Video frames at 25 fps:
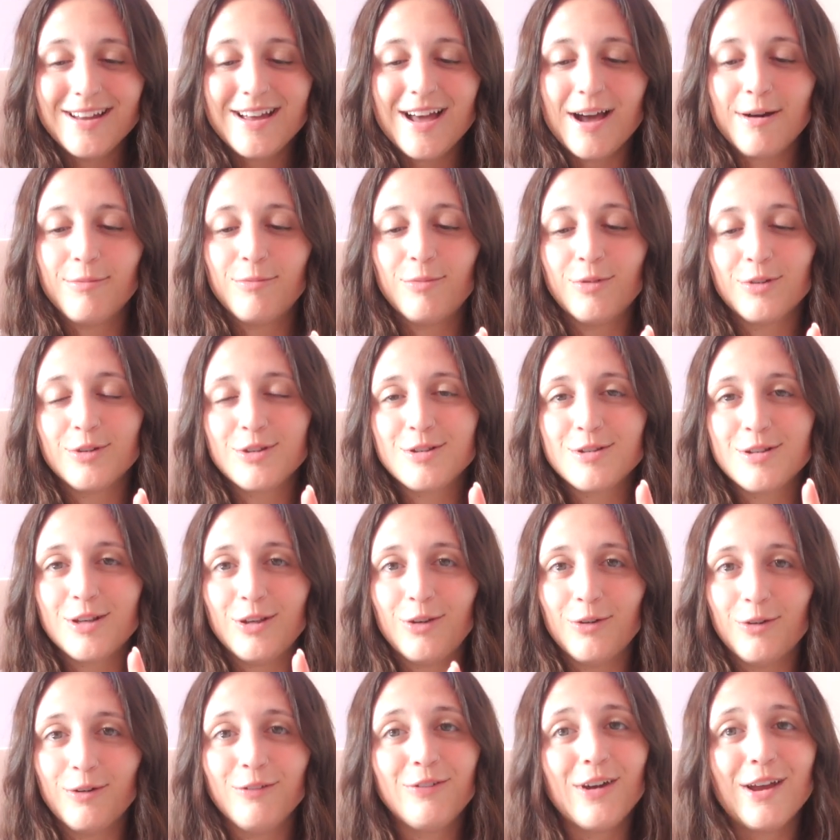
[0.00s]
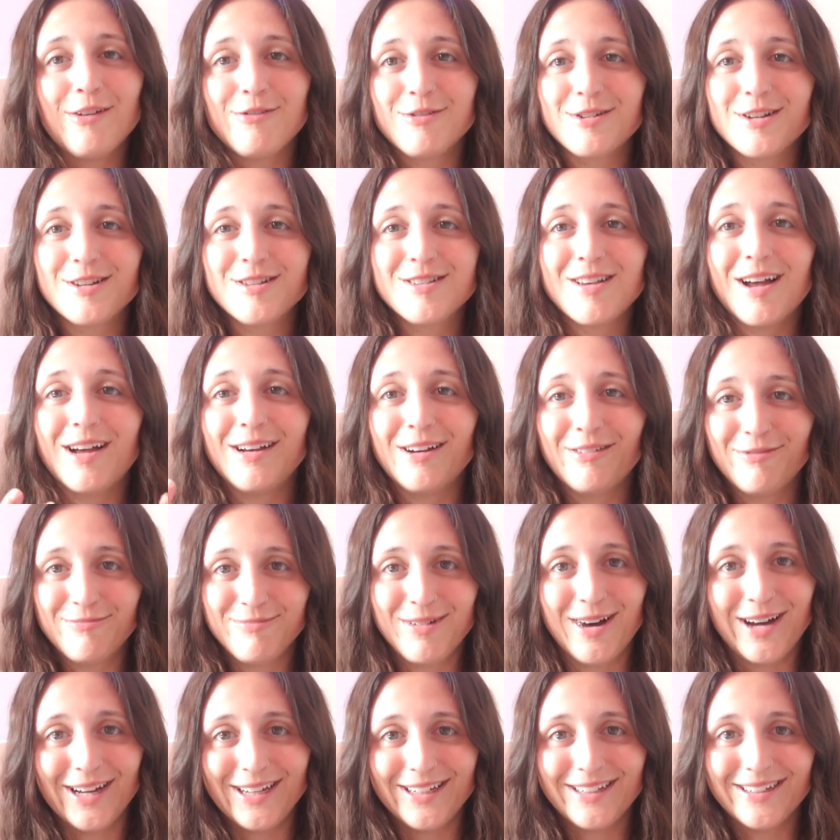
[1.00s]
And what's your favourite design of
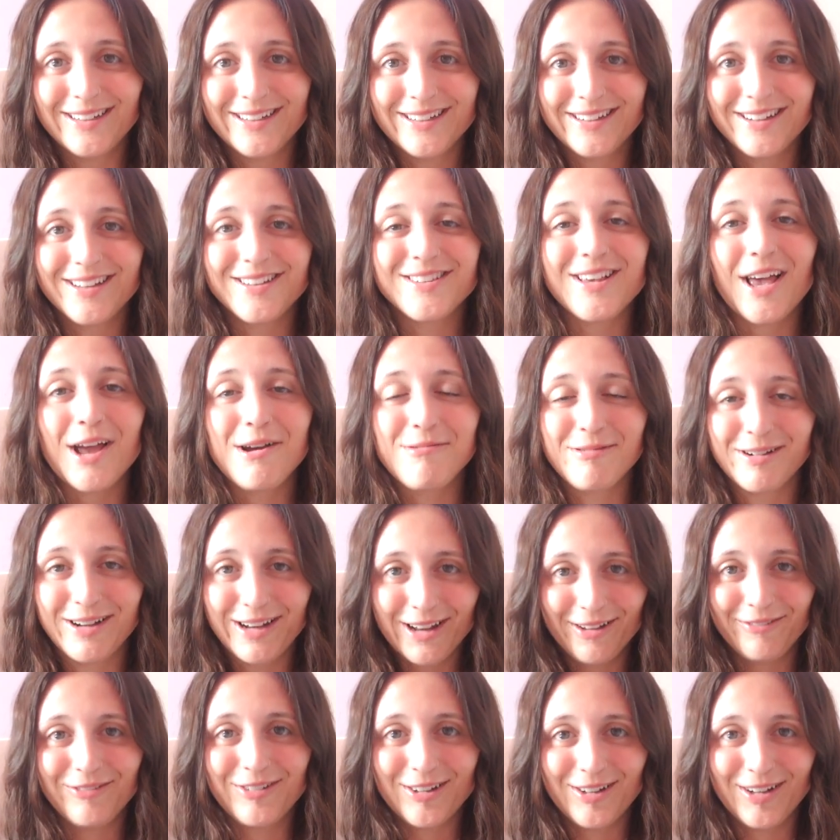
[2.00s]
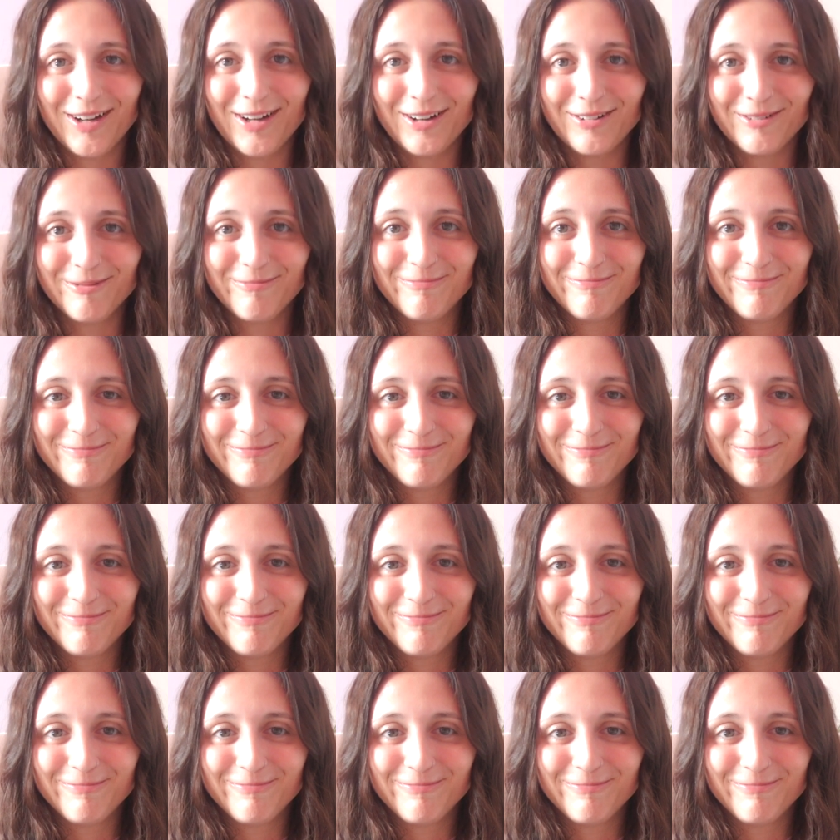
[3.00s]
mine? Because I would love to know.